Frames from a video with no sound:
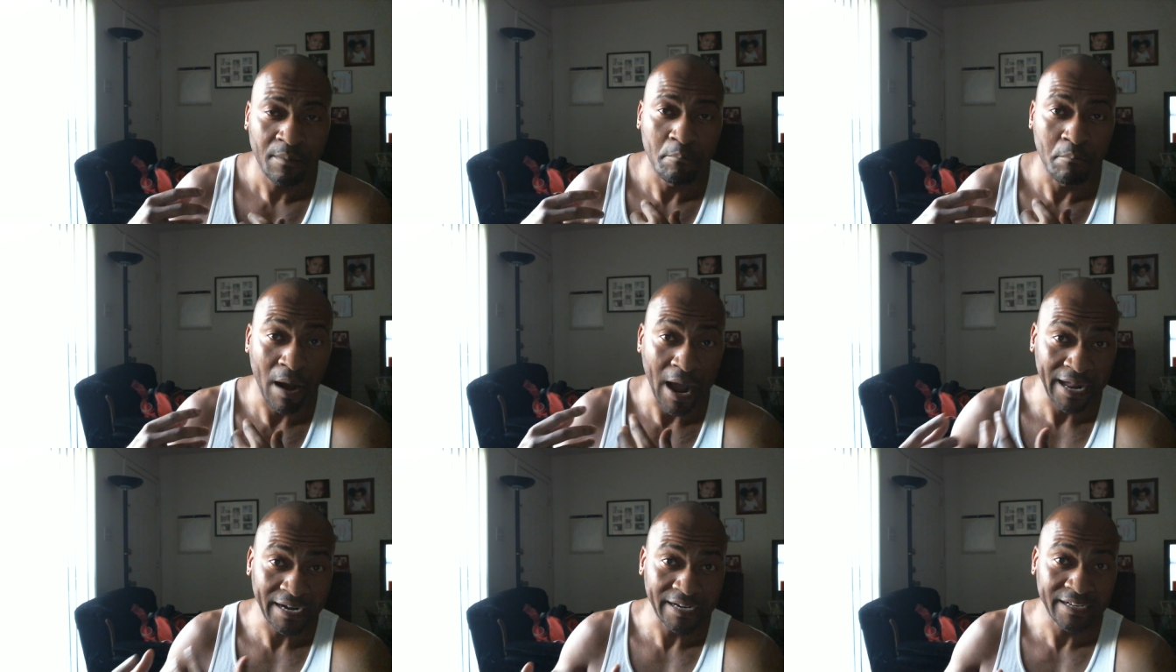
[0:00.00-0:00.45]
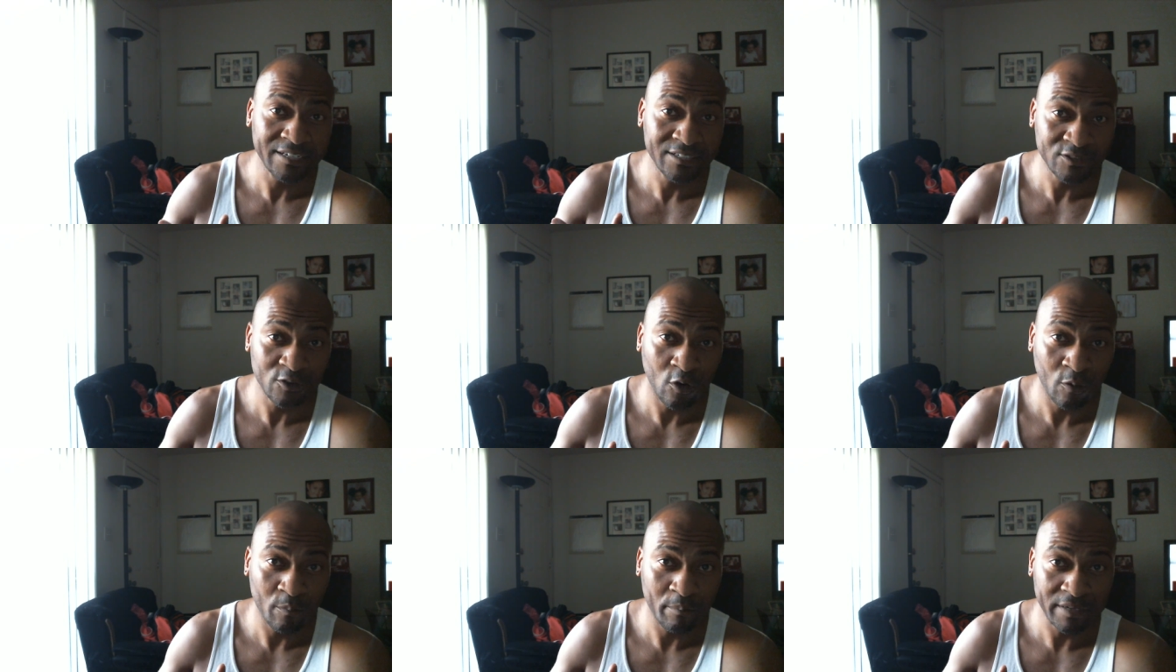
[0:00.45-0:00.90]
minding
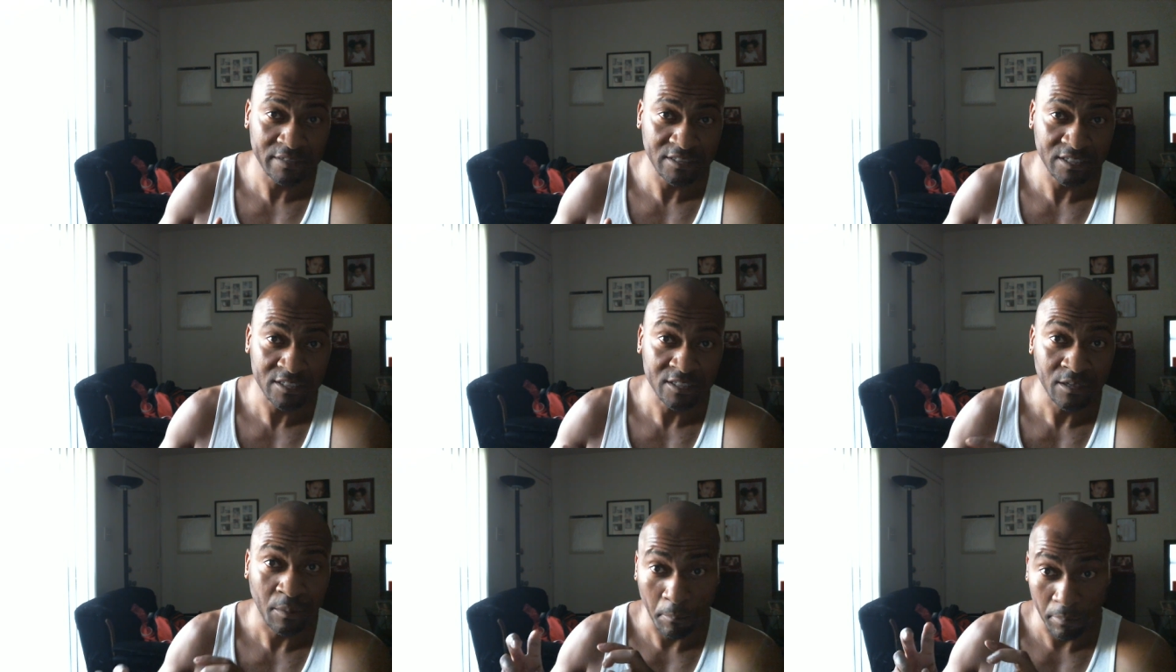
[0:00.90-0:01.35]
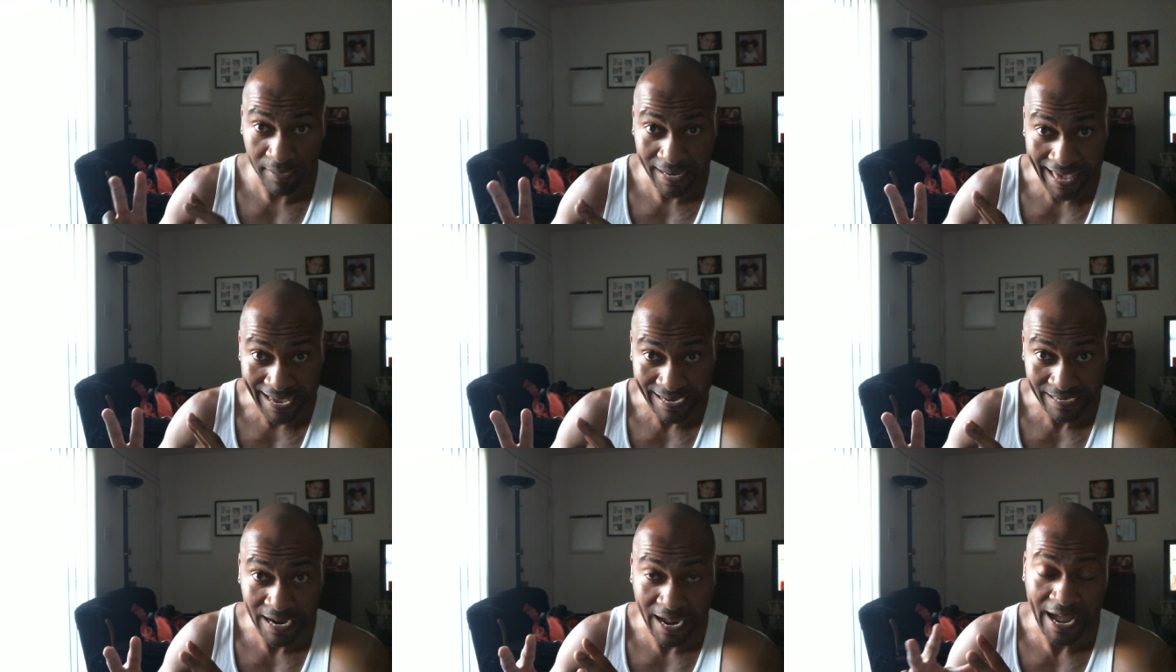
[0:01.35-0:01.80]
his own business,
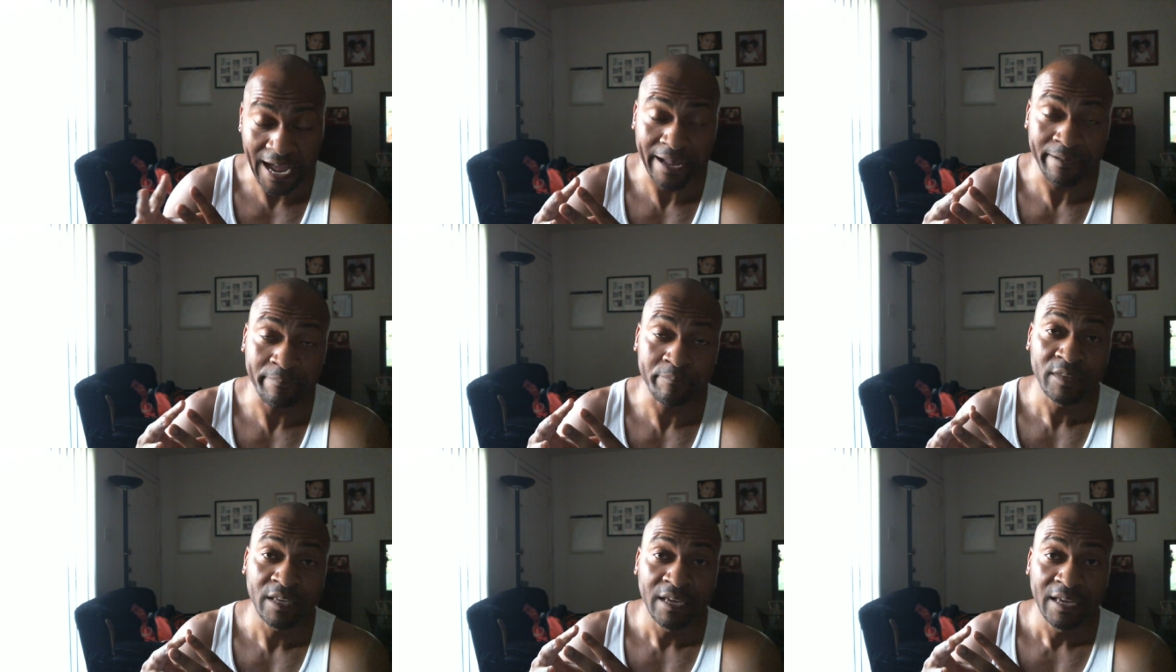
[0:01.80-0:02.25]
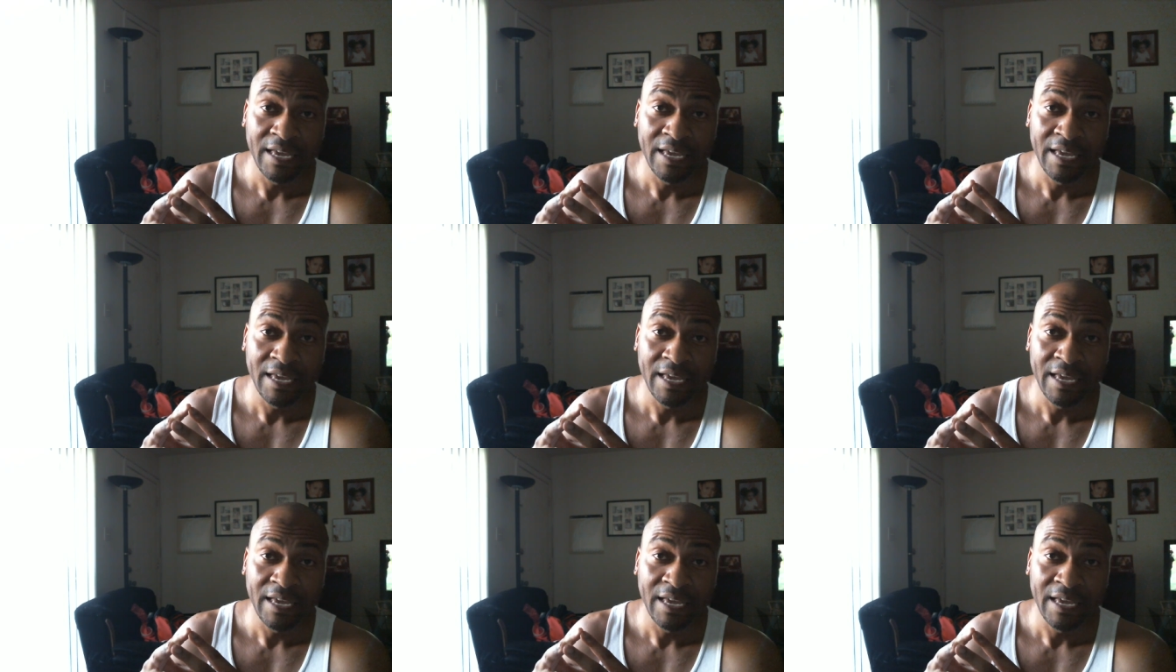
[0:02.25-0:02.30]
black guy.